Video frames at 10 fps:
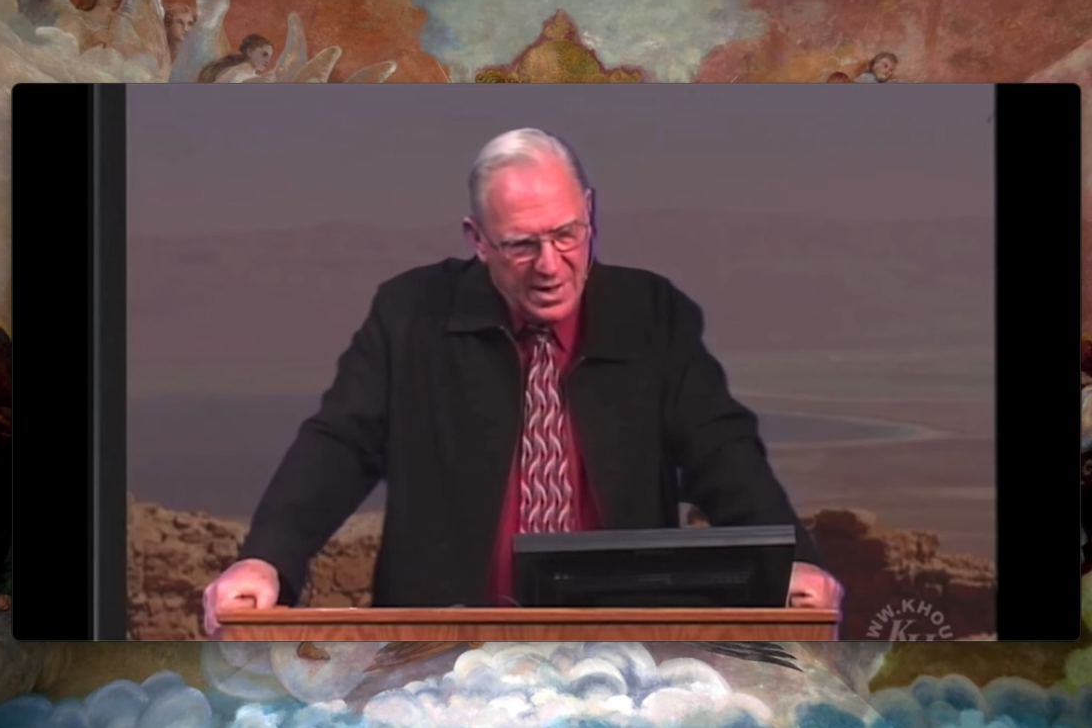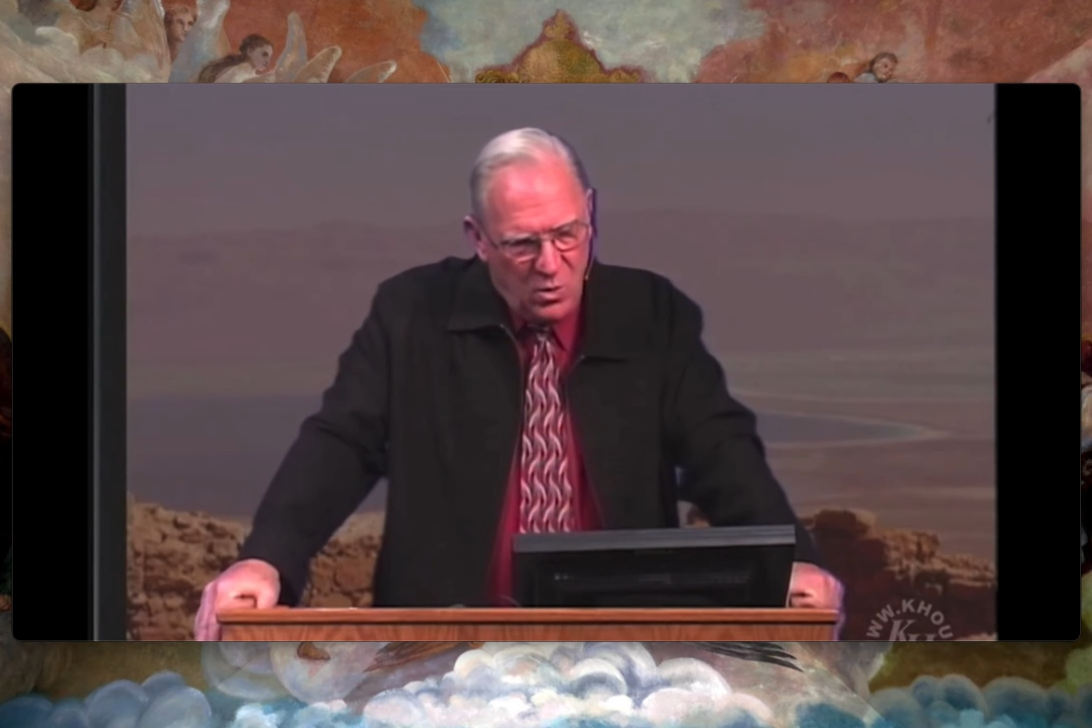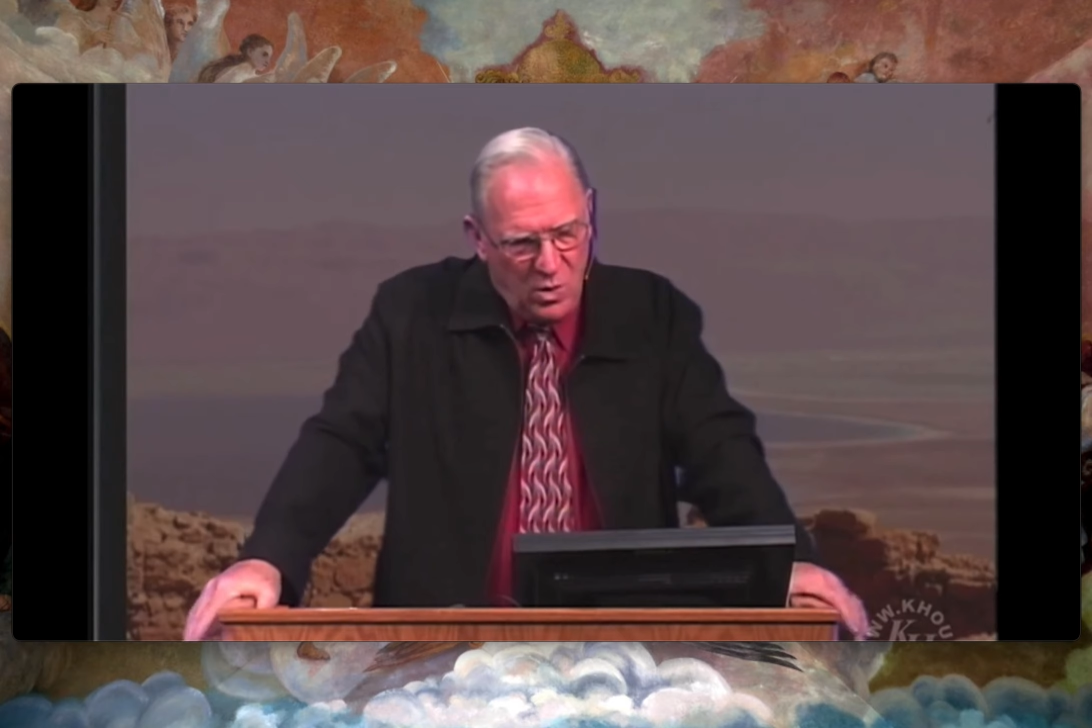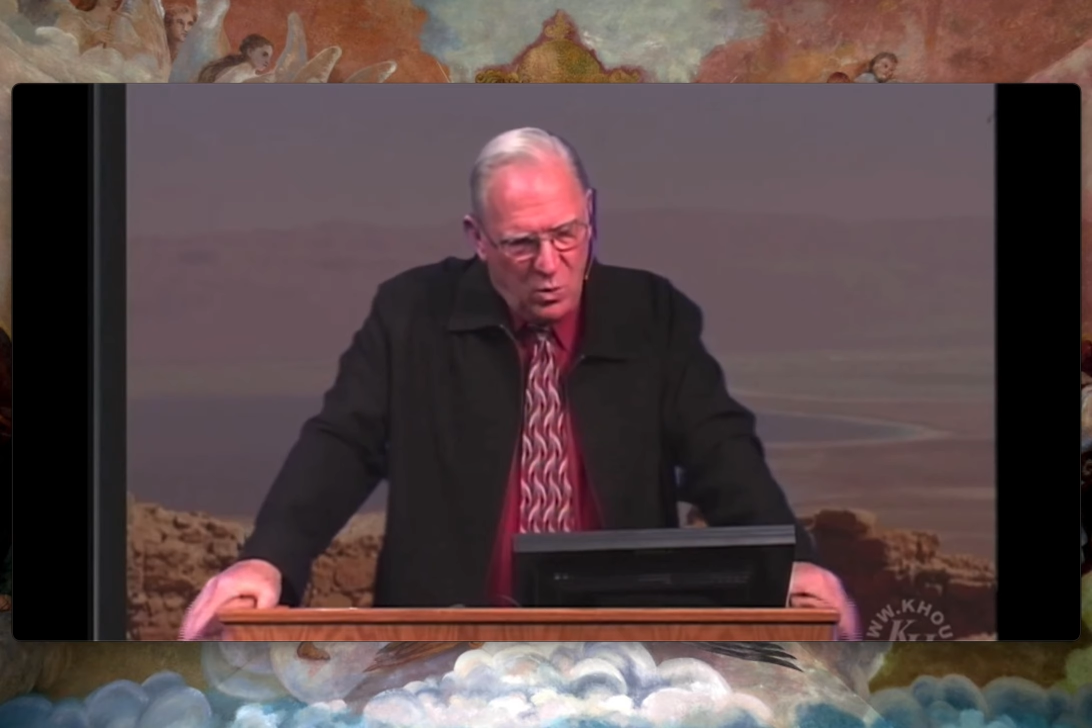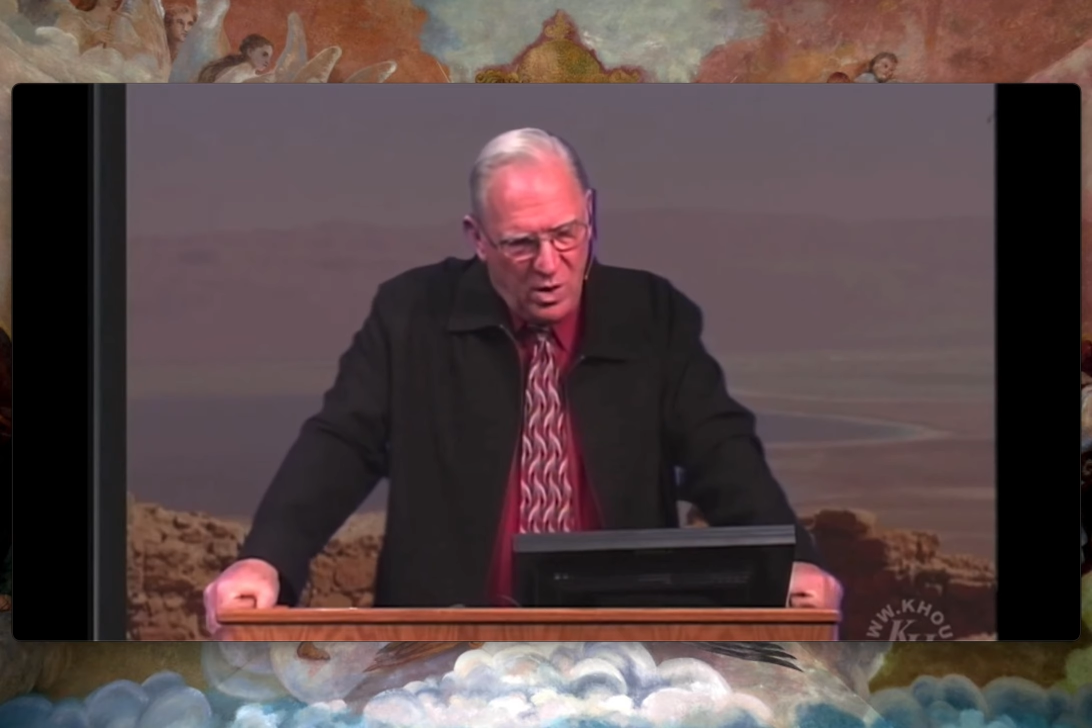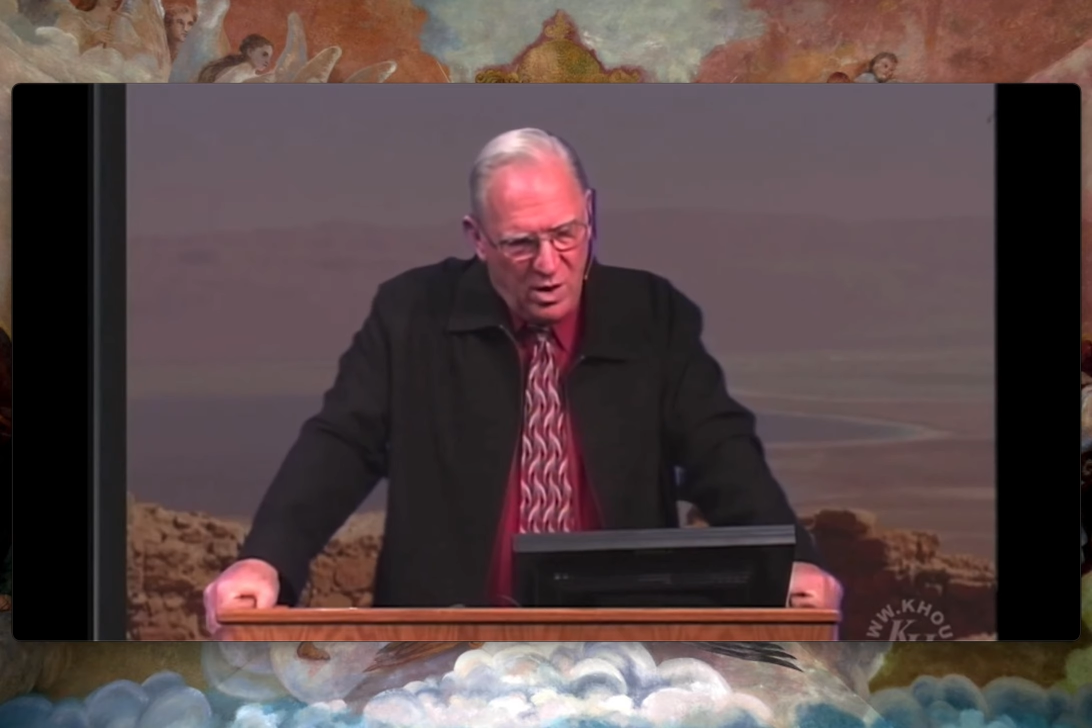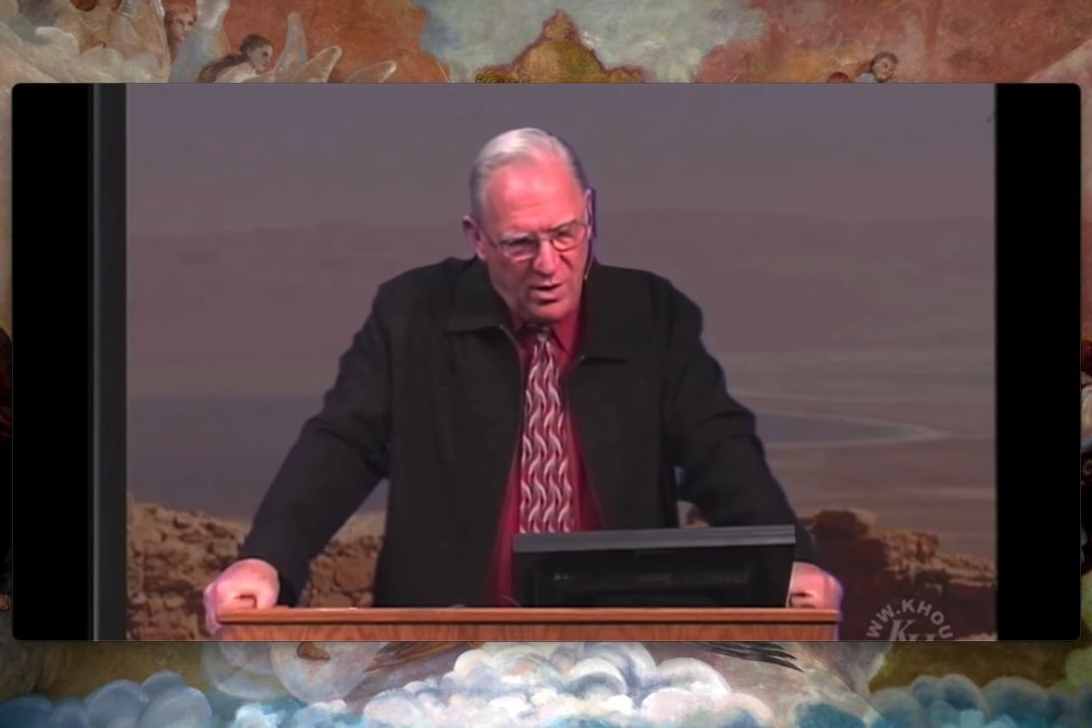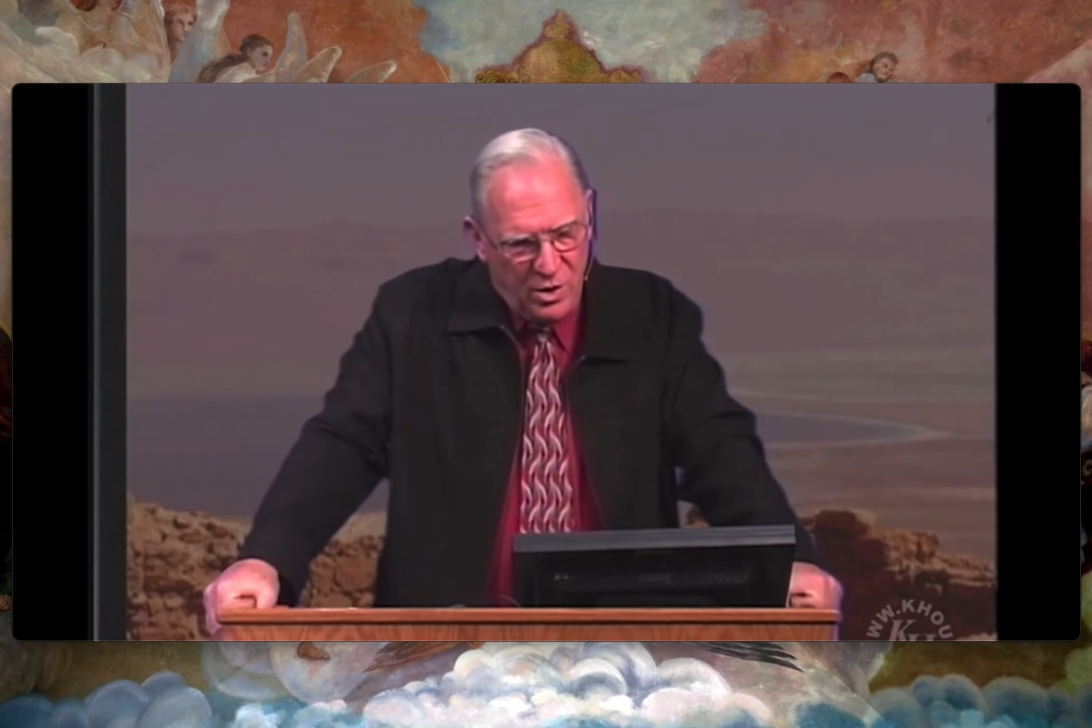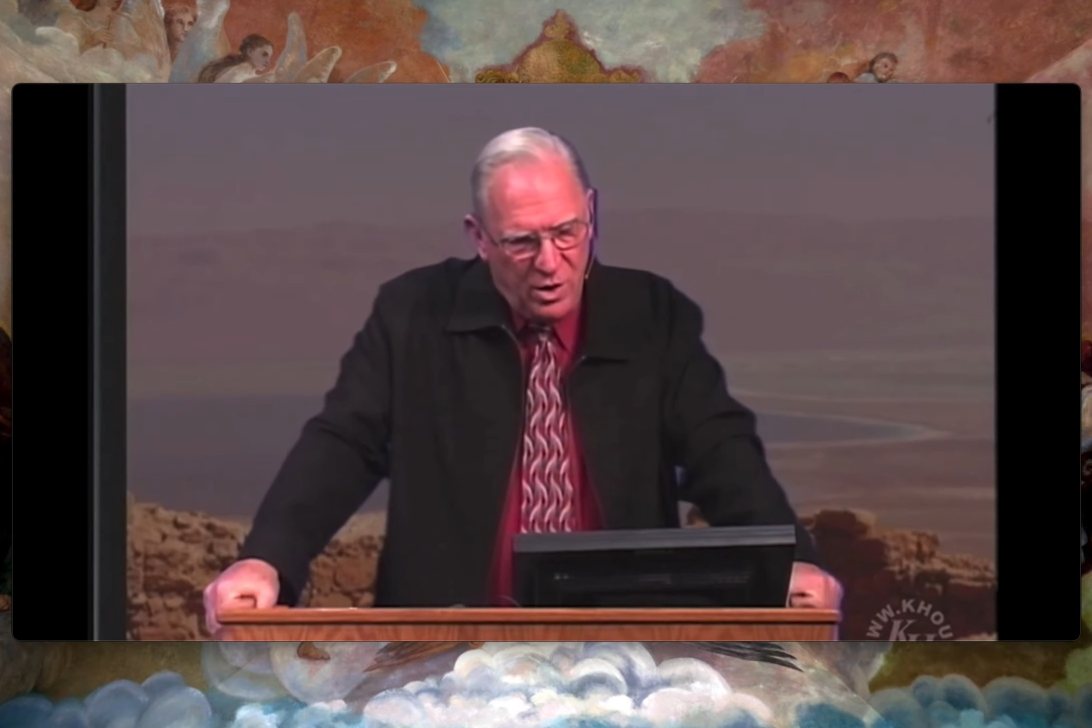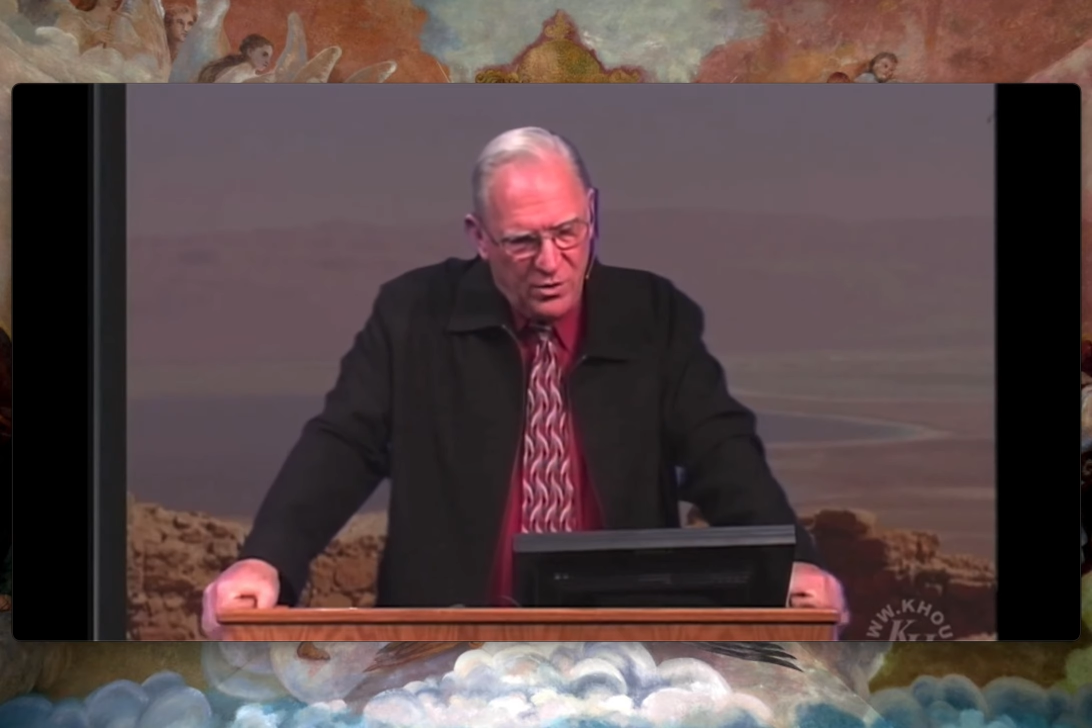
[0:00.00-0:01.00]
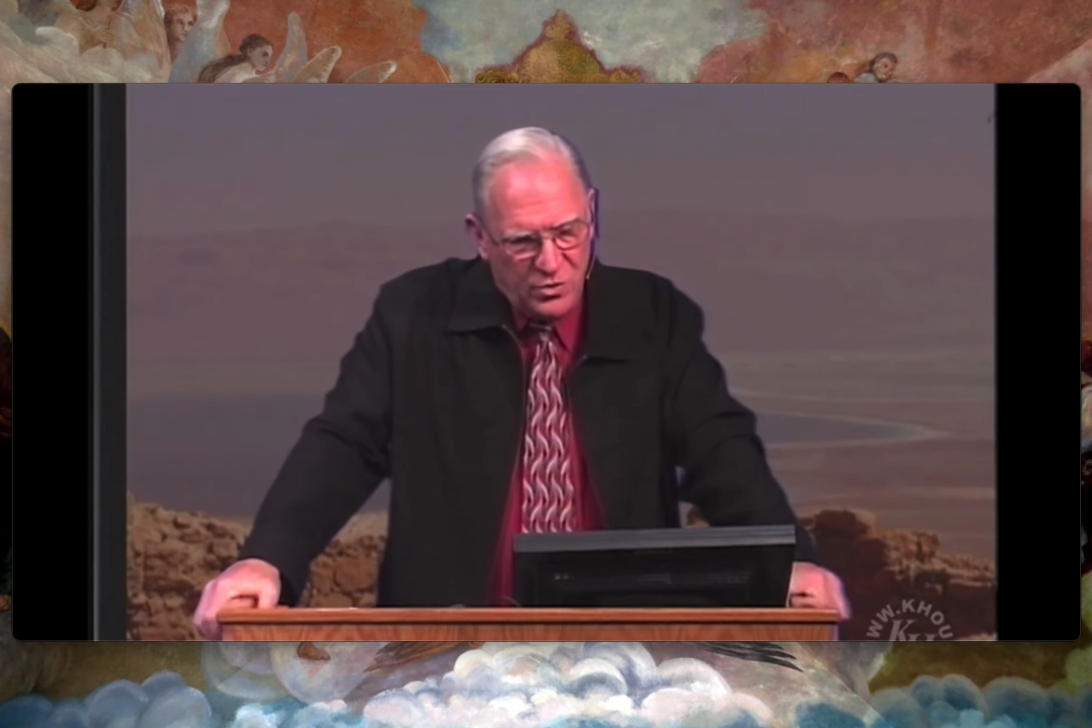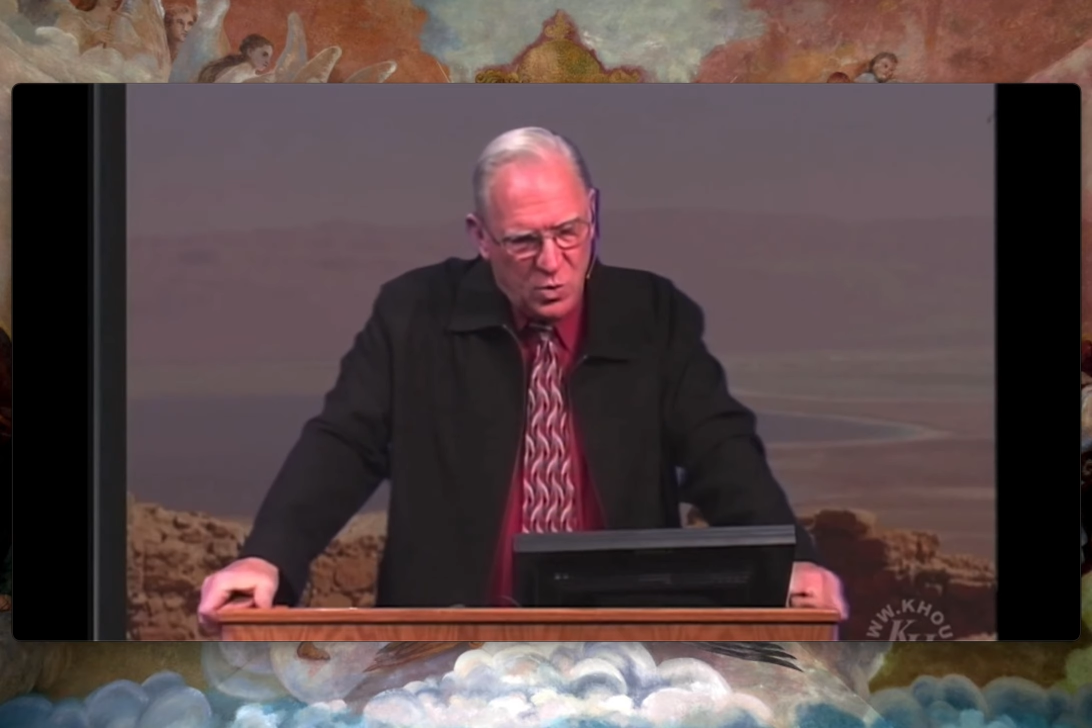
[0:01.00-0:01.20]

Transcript: Well, where on earth do